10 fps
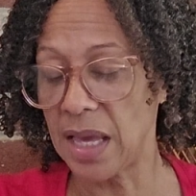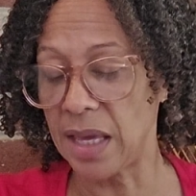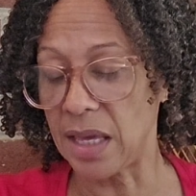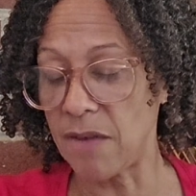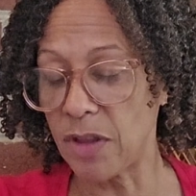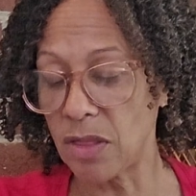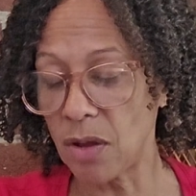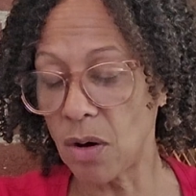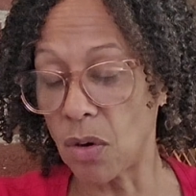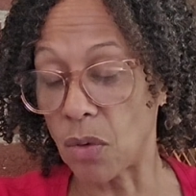Even
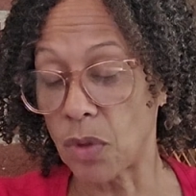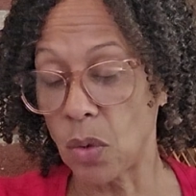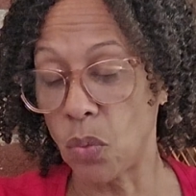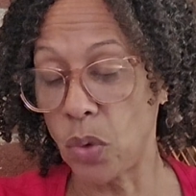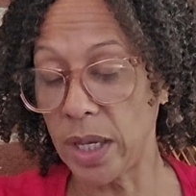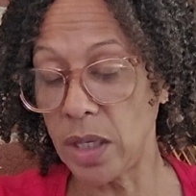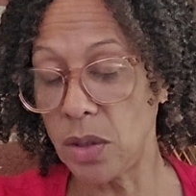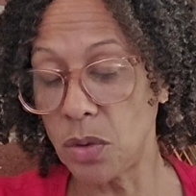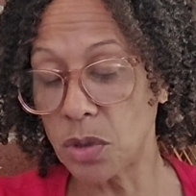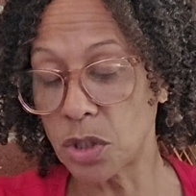though we
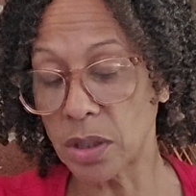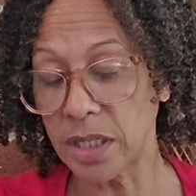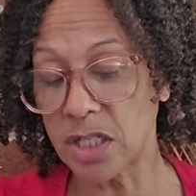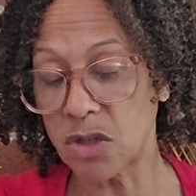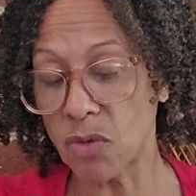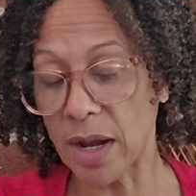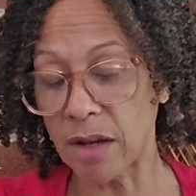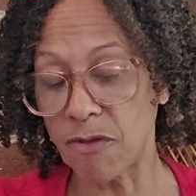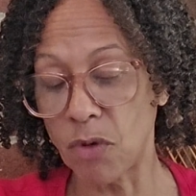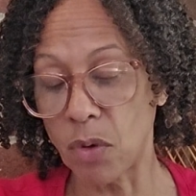usually strike
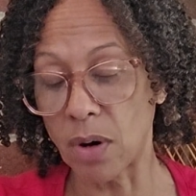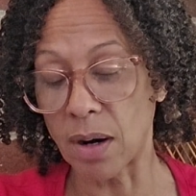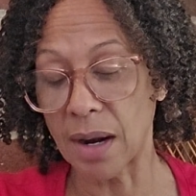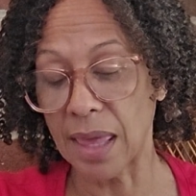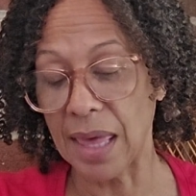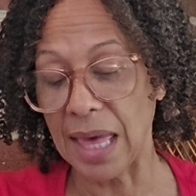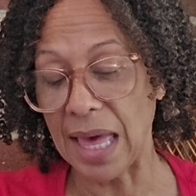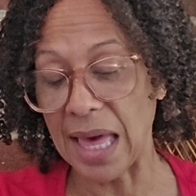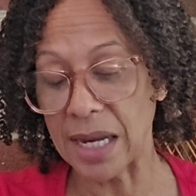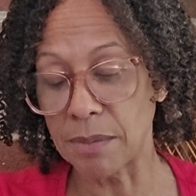for
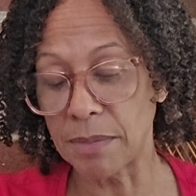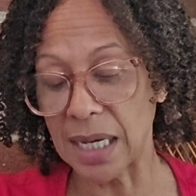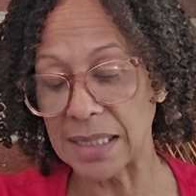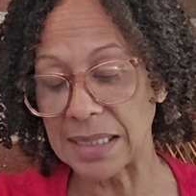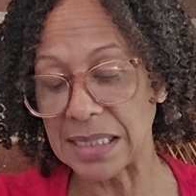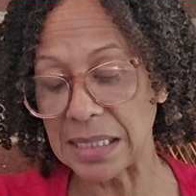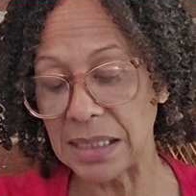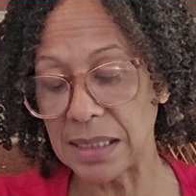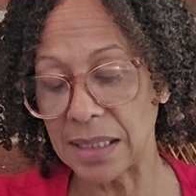anonymity,